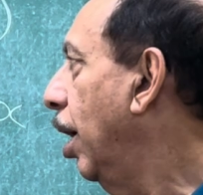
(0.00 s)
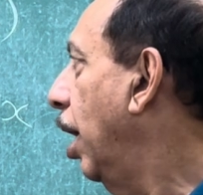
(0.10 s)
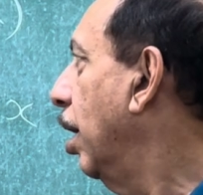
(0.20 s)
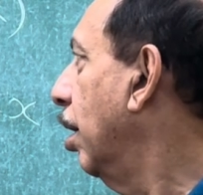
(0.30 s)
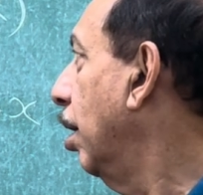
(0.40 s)

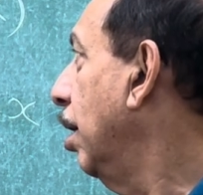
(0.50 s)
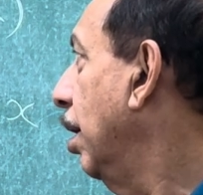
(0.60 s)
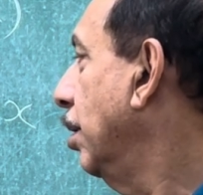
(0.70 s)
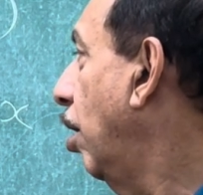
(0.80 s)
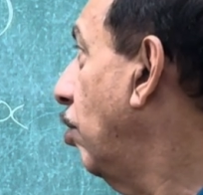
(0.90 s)

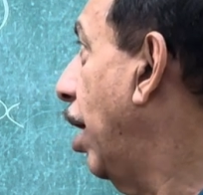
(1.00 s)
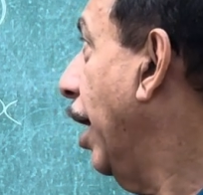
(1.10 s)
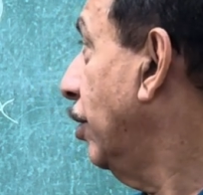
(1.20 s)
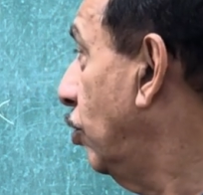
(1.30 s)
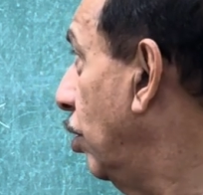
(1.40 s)
Now
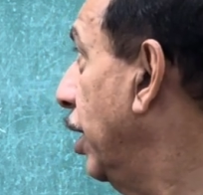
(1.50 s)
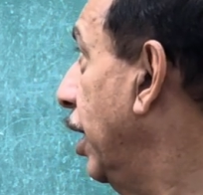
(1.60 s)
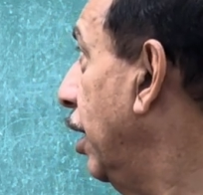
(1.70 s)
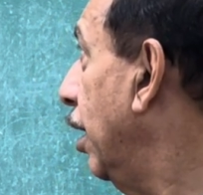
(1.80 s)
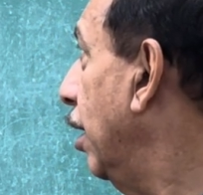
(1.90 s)

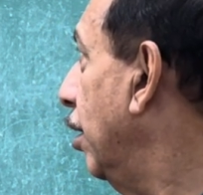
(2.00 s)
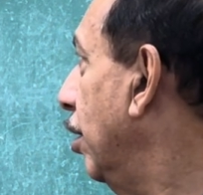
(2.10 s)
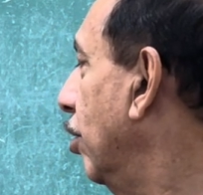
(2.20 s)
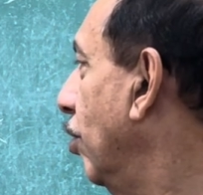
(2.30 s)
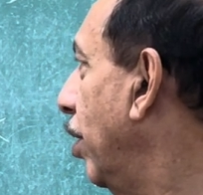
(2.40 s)
actually,
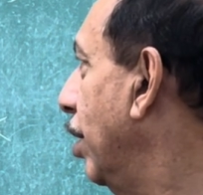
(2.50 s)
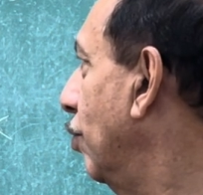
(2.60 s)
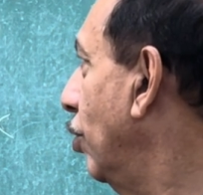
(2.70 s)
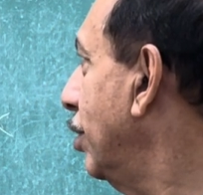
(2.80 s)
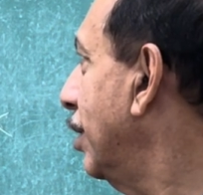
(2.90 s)
in
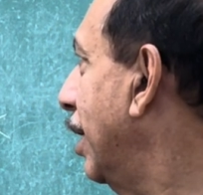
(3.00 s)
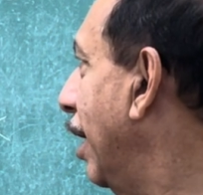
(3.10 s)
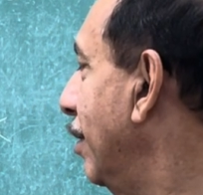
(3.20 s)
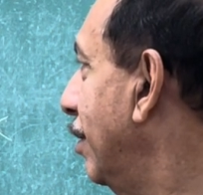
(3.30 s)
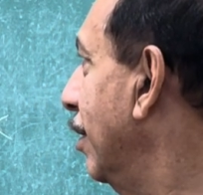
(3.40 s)
most
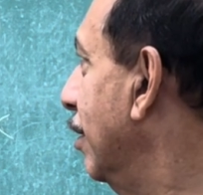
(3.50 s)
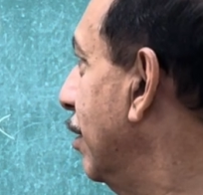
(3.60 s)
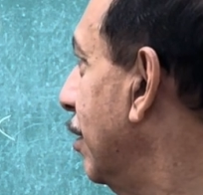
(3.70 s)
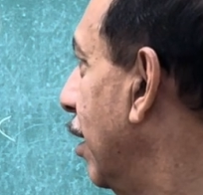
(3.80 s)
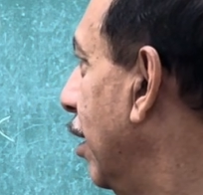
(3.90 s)

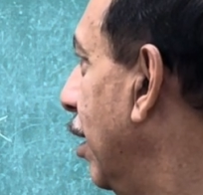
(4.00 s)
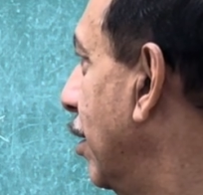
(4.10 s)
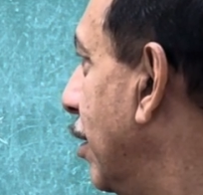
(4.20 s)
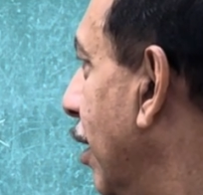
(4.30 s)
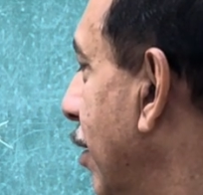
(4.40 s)
cases,
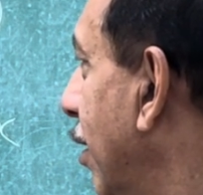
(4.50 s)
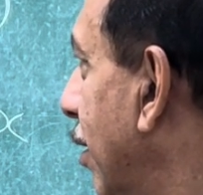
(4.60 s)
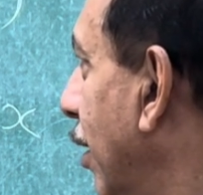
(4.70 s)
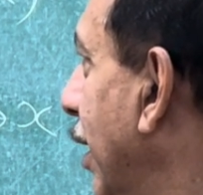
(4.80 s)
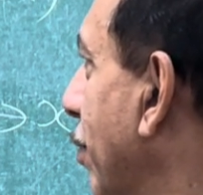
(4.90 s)
it doesn't
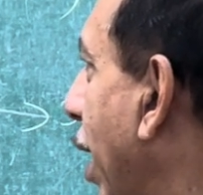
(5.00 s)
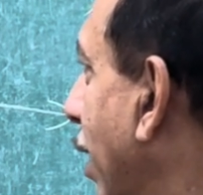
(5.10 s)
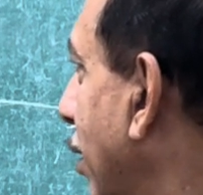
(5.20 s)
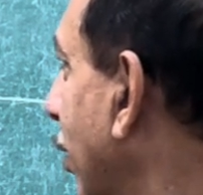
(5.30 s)
really matter,